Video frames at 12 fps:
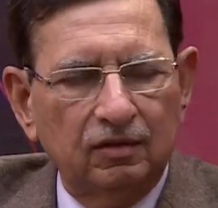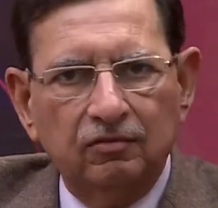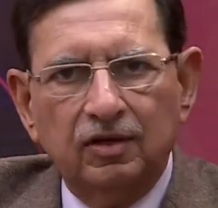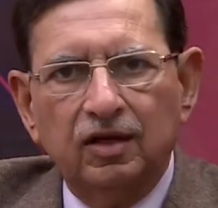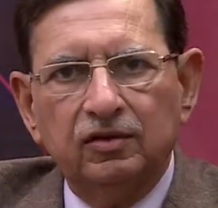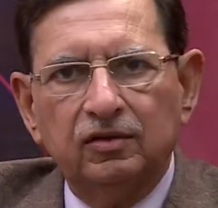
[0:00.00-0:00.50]

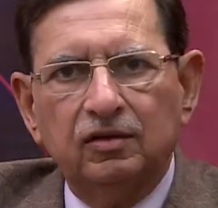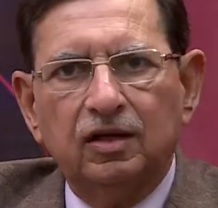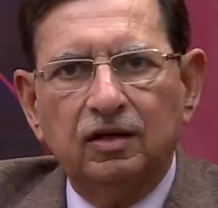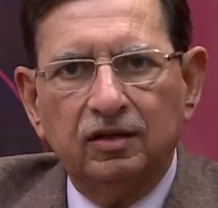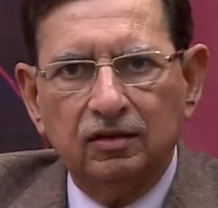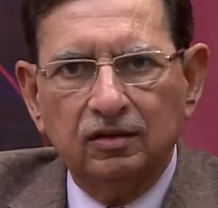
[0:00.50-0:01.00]
whereas in
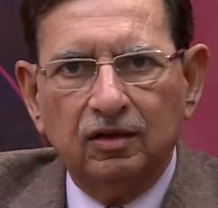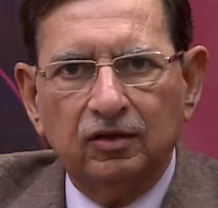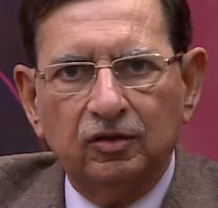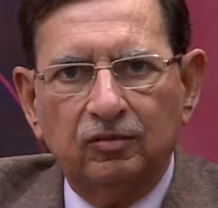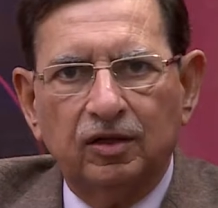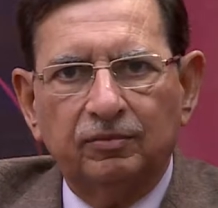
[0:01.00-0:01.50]
dilated
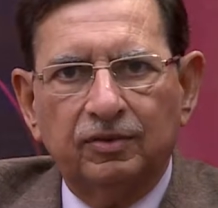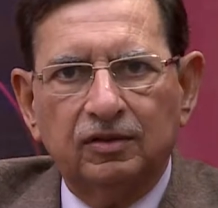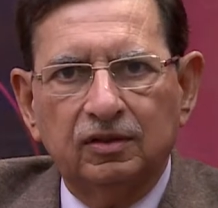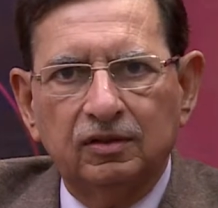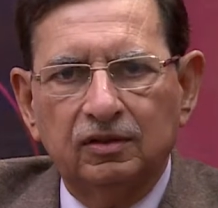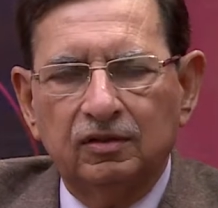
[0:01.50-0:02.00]

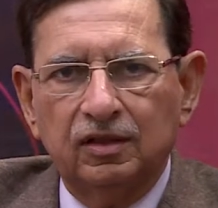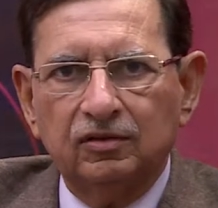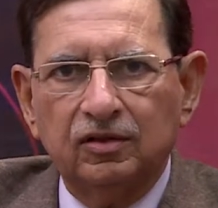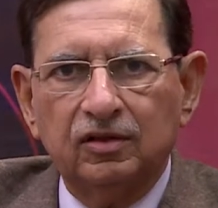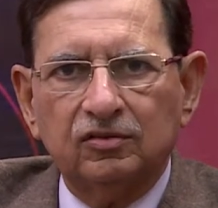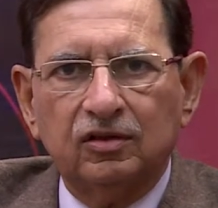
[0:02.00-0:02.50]
cardiomyopathy, the death
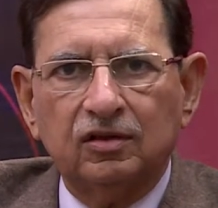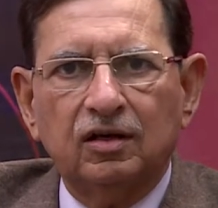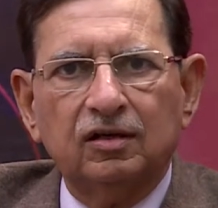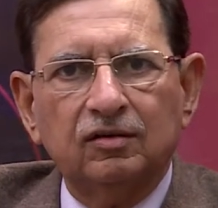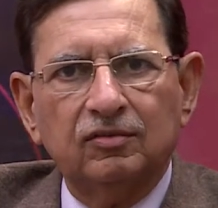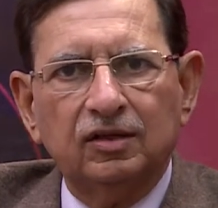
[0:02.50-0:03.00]
rates are
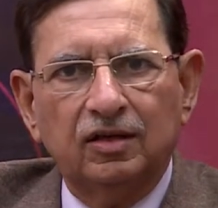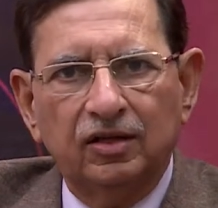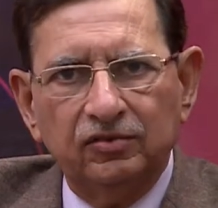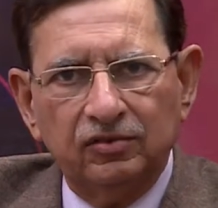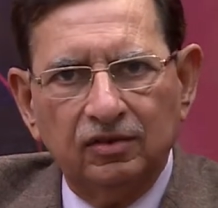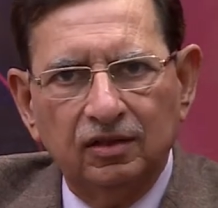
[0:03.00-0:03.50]
relatively
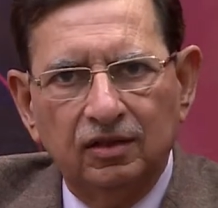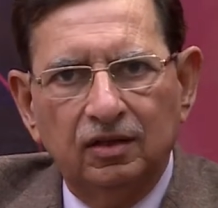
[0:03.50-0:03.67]
less,